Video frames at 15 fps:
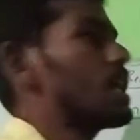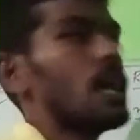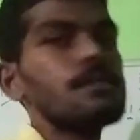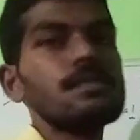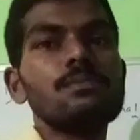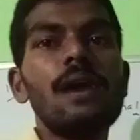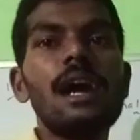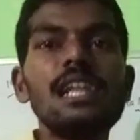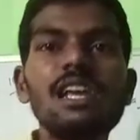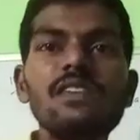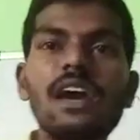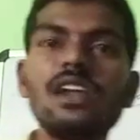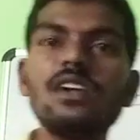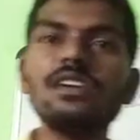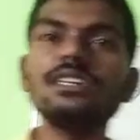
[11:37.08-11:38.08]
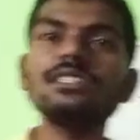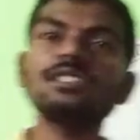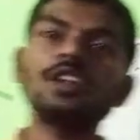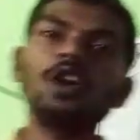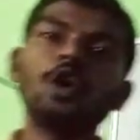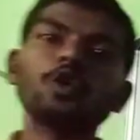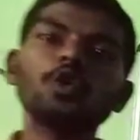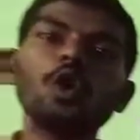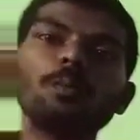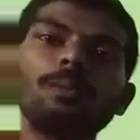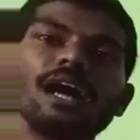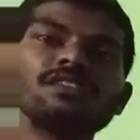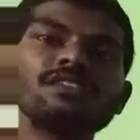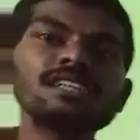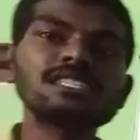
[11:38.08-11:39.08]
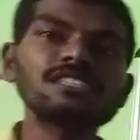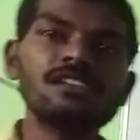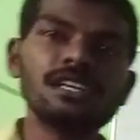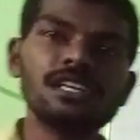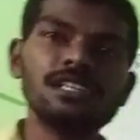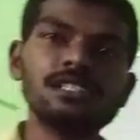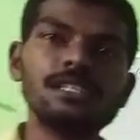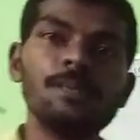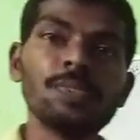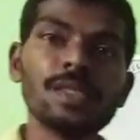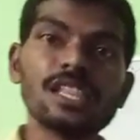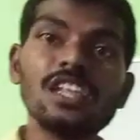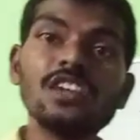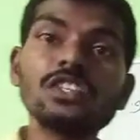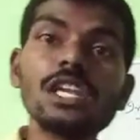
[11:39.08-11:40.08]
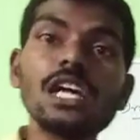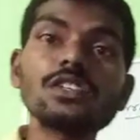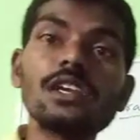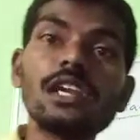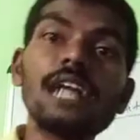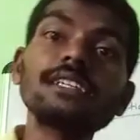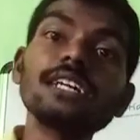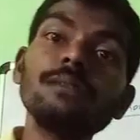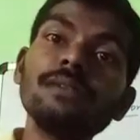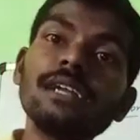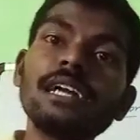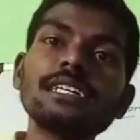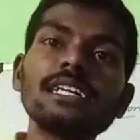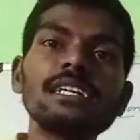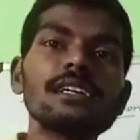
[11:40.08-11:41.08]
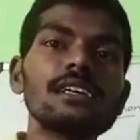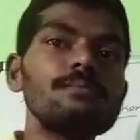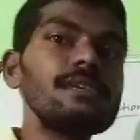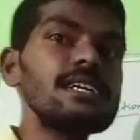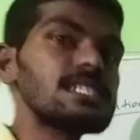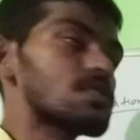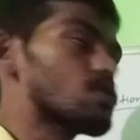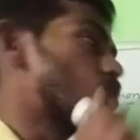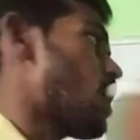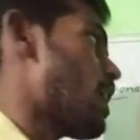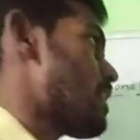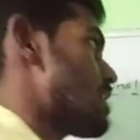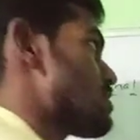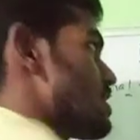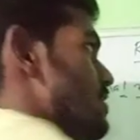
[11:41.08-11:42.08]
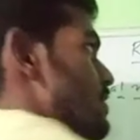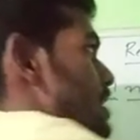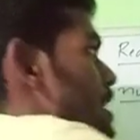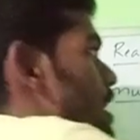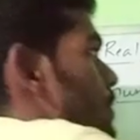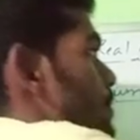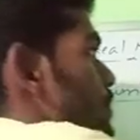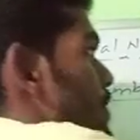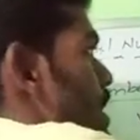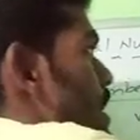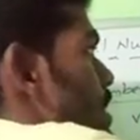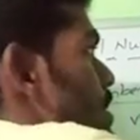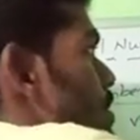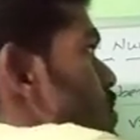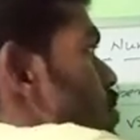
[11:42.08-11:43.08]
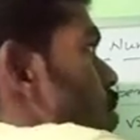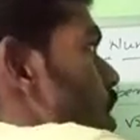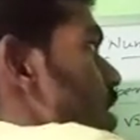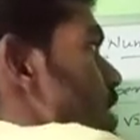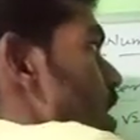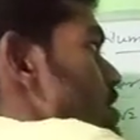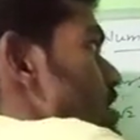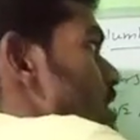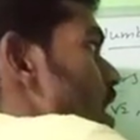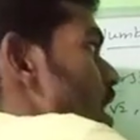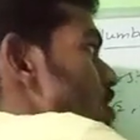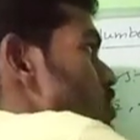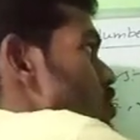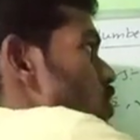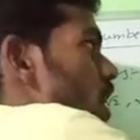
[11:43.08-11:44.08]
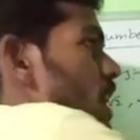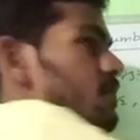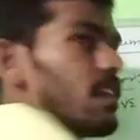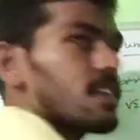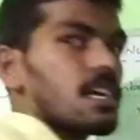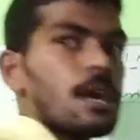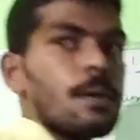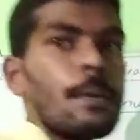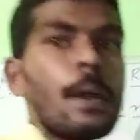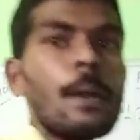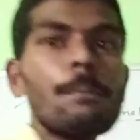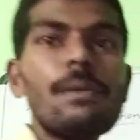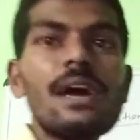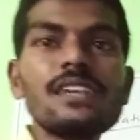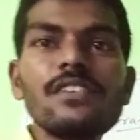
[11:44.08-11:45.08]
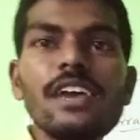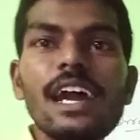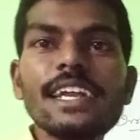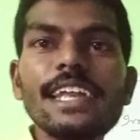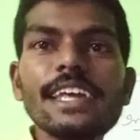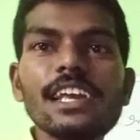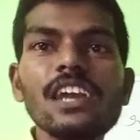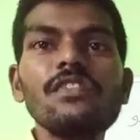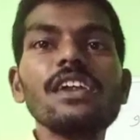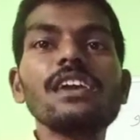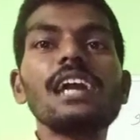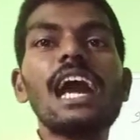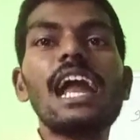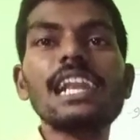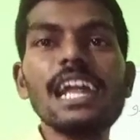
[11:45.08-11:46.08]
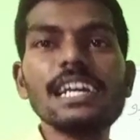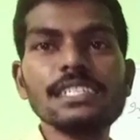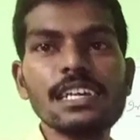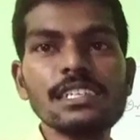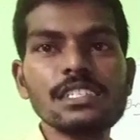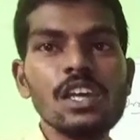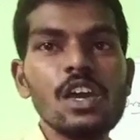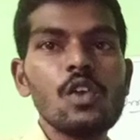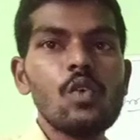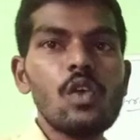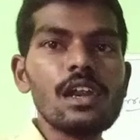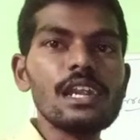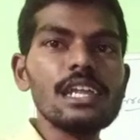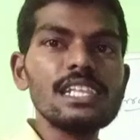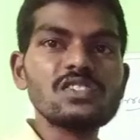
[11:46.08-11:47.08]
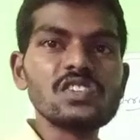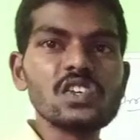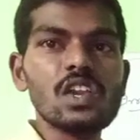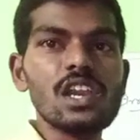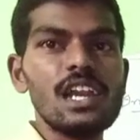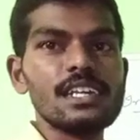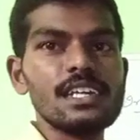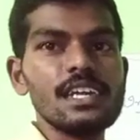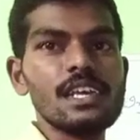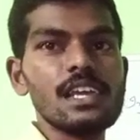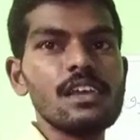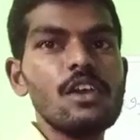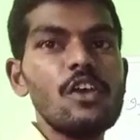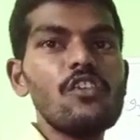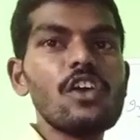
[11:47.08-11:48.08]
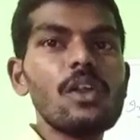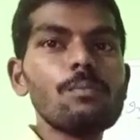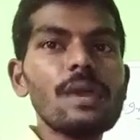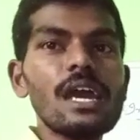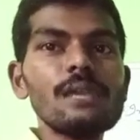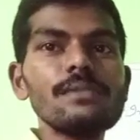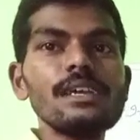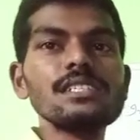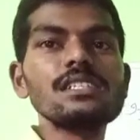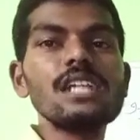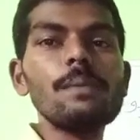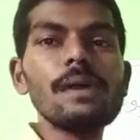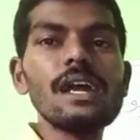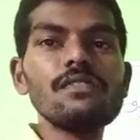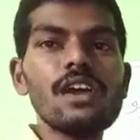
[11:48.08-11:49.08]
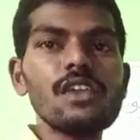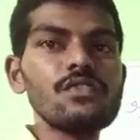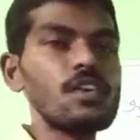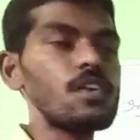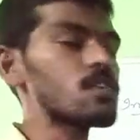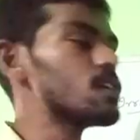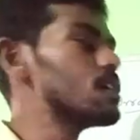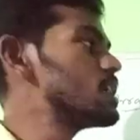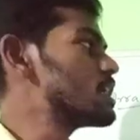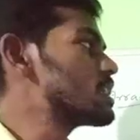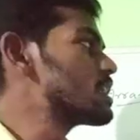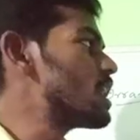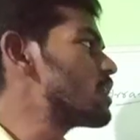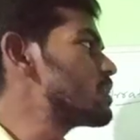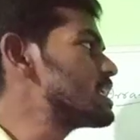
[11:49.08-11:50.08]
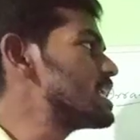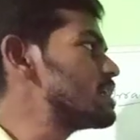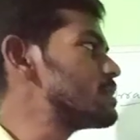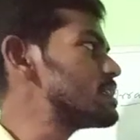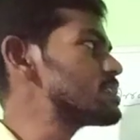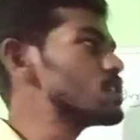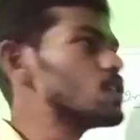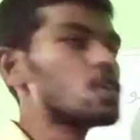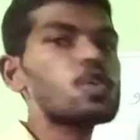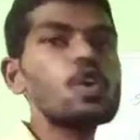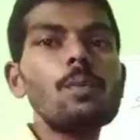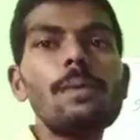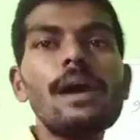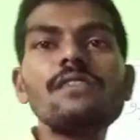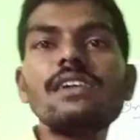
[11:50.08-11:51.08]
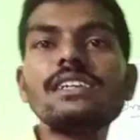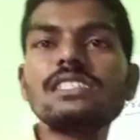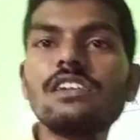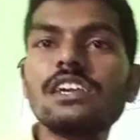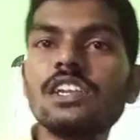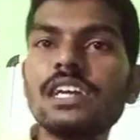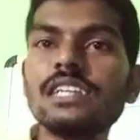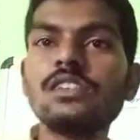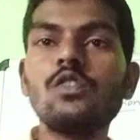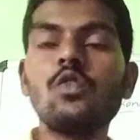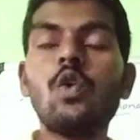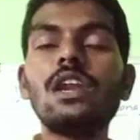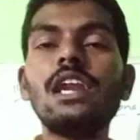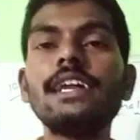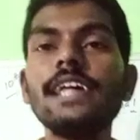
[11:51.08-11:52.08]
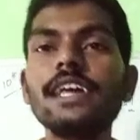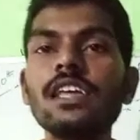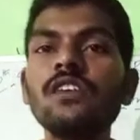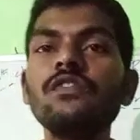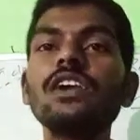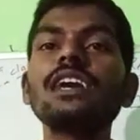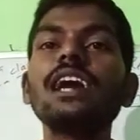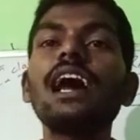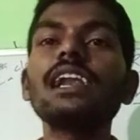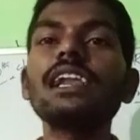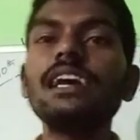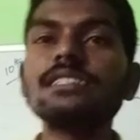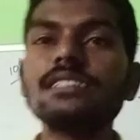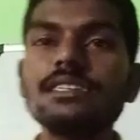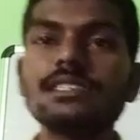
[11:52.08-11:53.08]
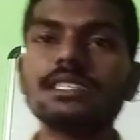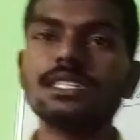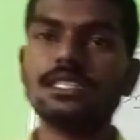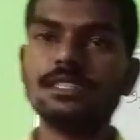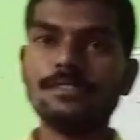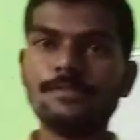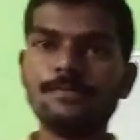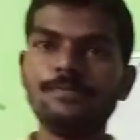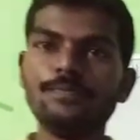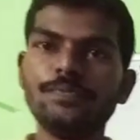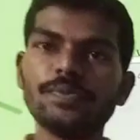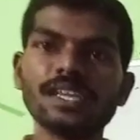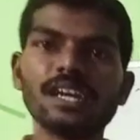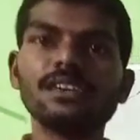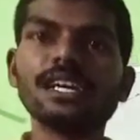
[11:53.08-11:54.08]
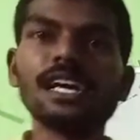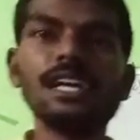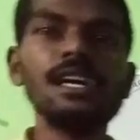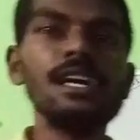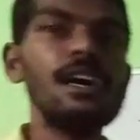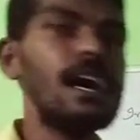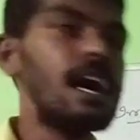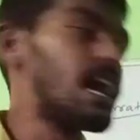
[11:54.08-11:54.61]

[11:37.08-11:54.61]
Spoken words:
Okay, small e value is 2.178. This is also non-terminating, means so on also will come. So on also, here also so on will come. But we are taking for calculations, only this one only are taking. For pi means 3.14. Now e means 2.178. Only taking for calculations. Okay.